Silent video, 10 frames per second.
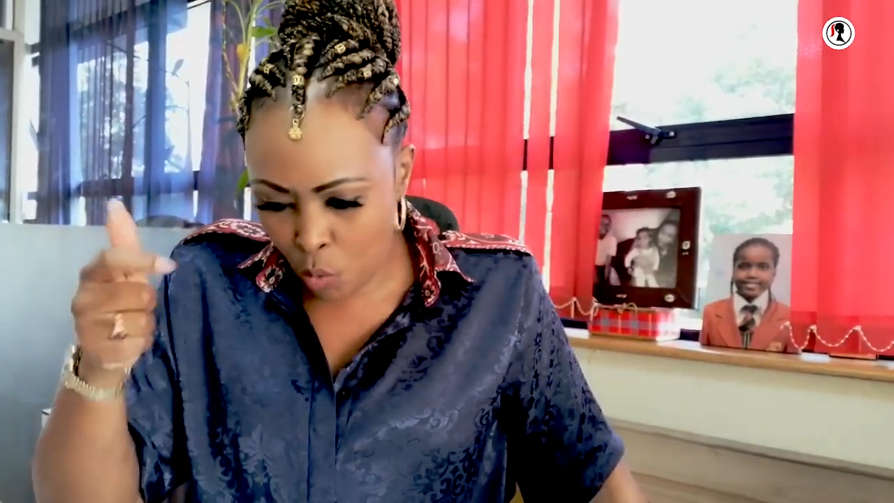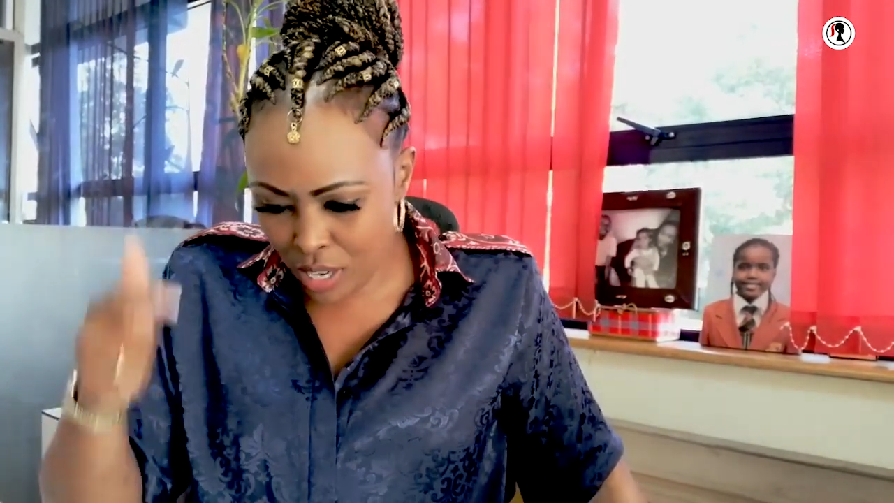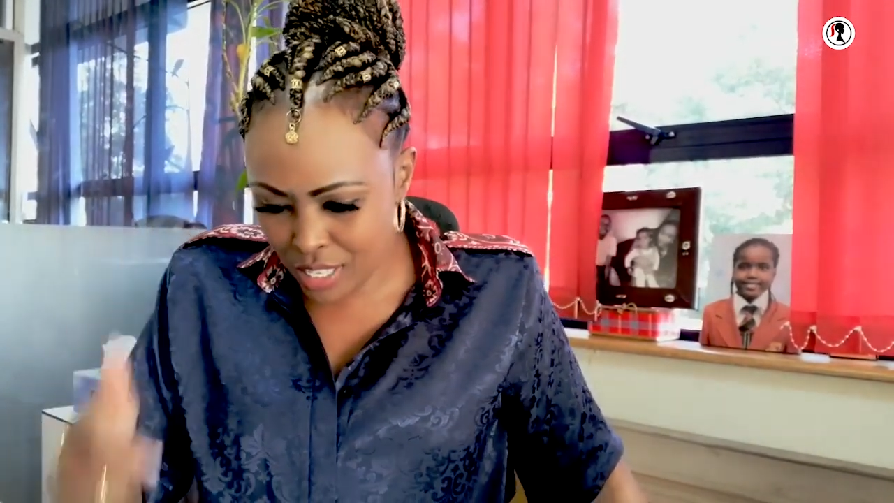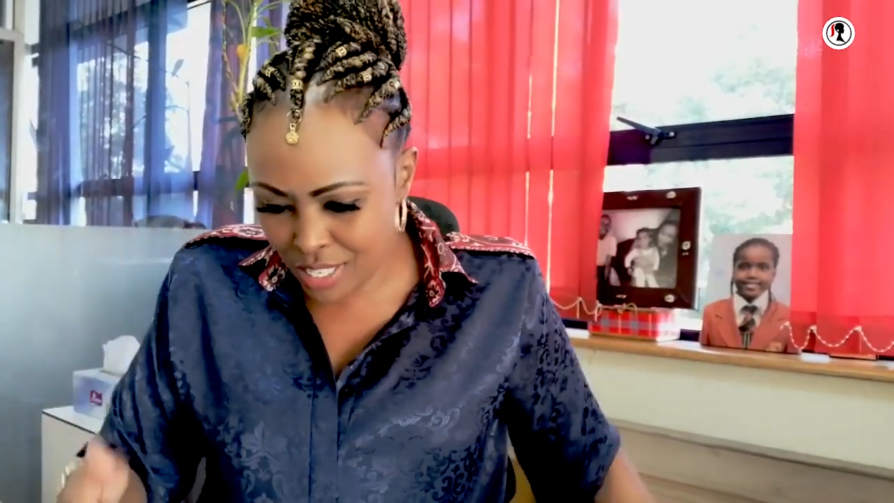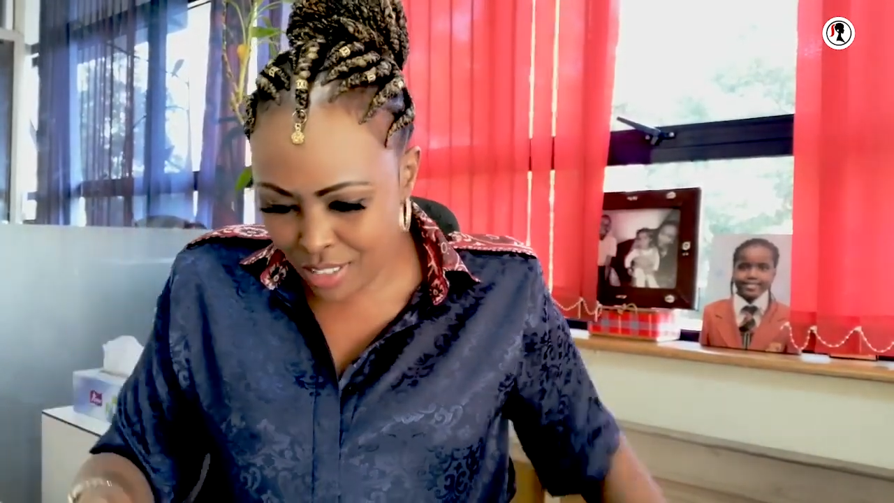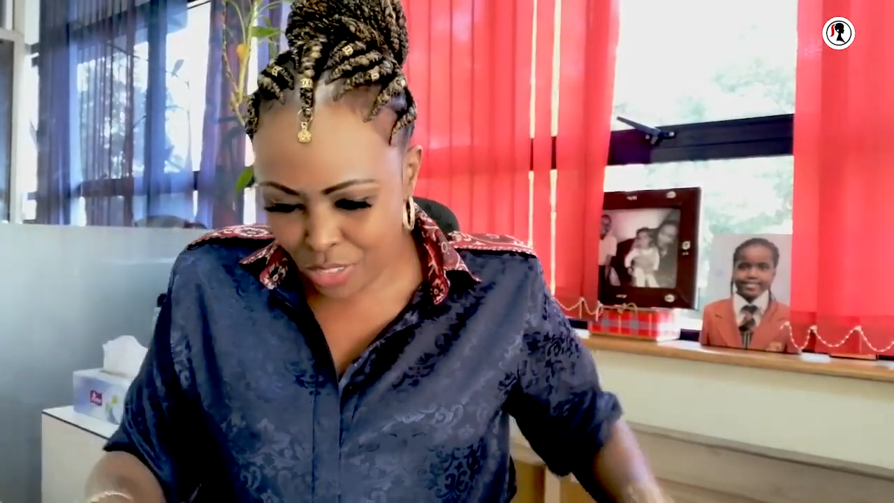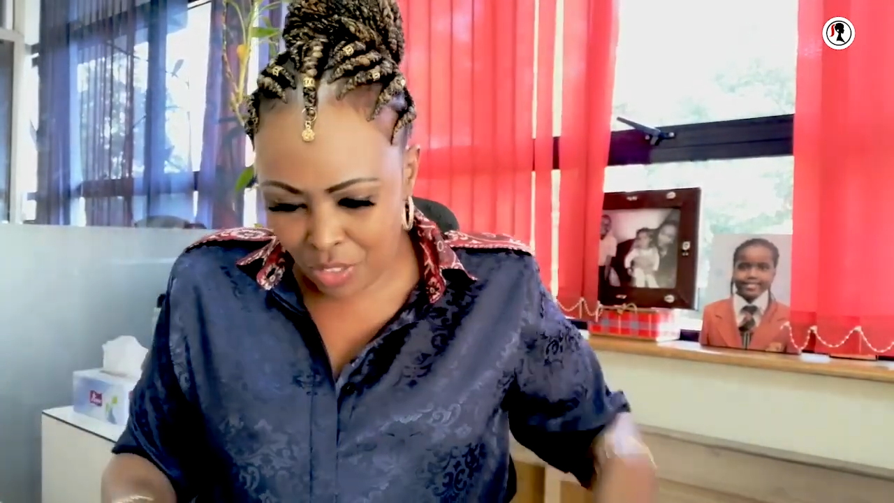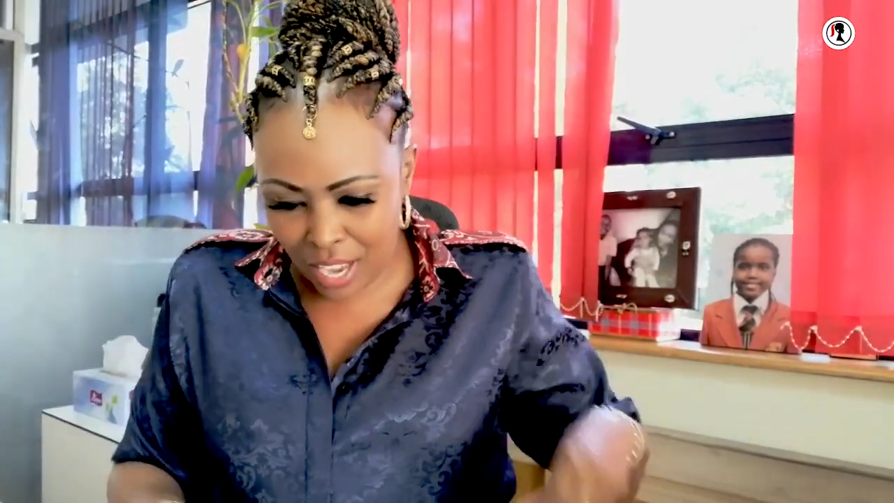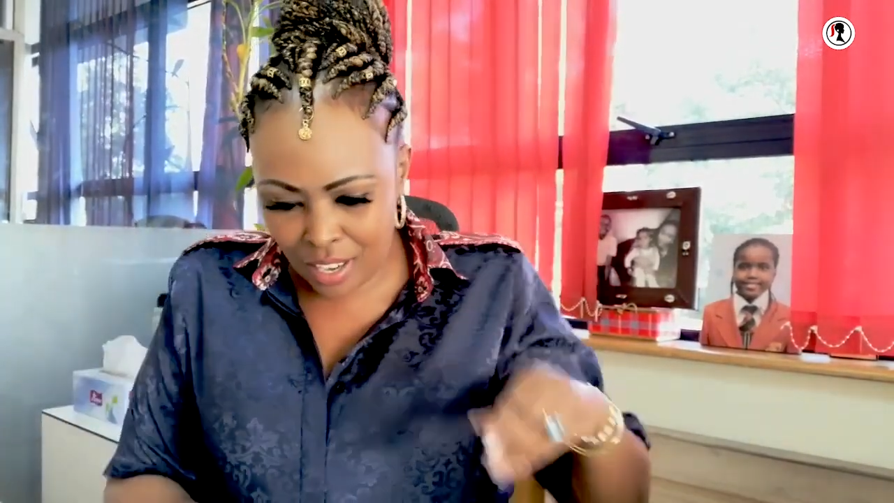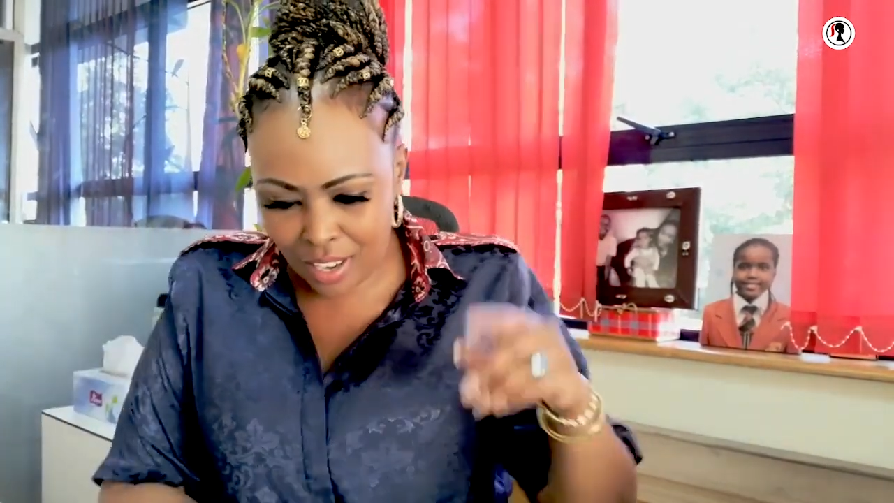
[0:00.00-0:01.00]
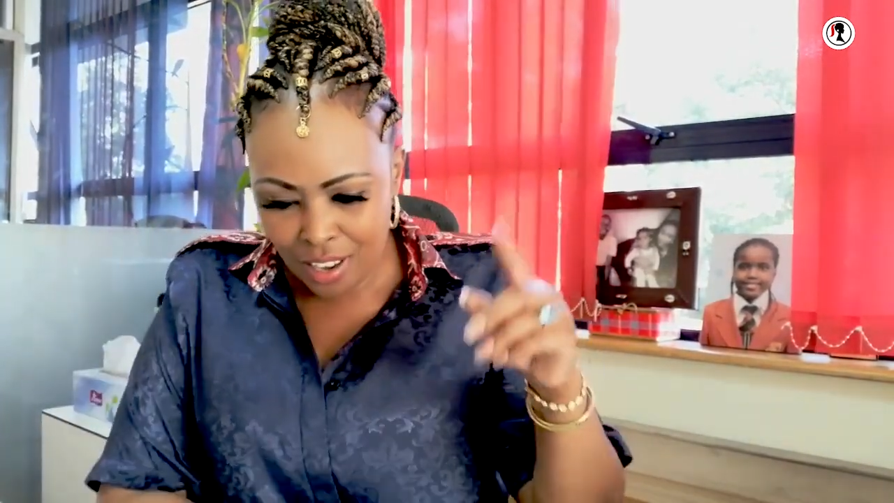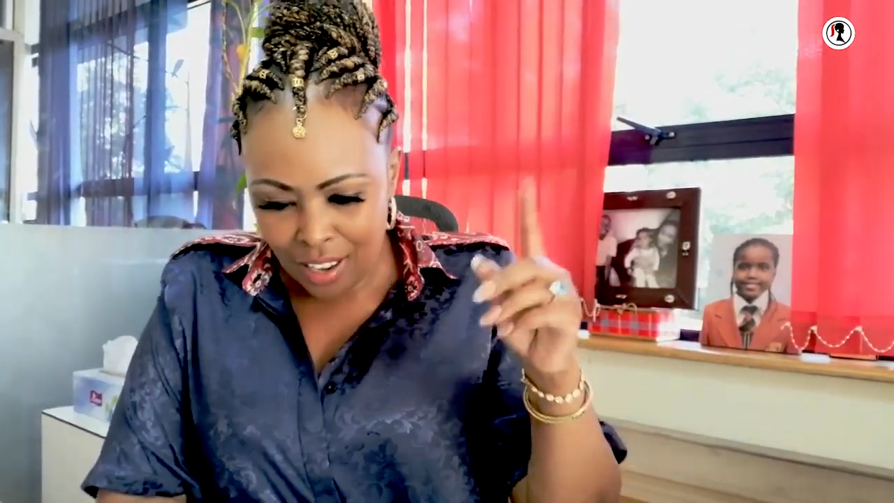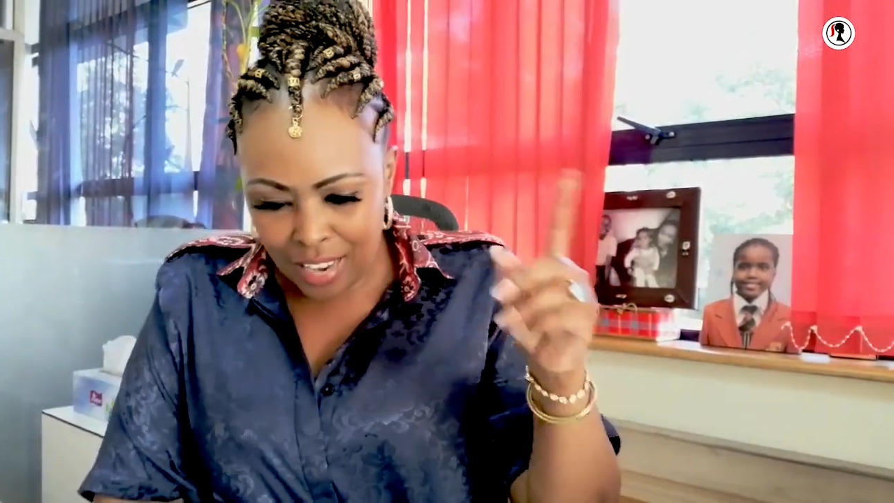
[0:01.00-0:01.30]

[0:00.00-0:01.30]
wanted to thank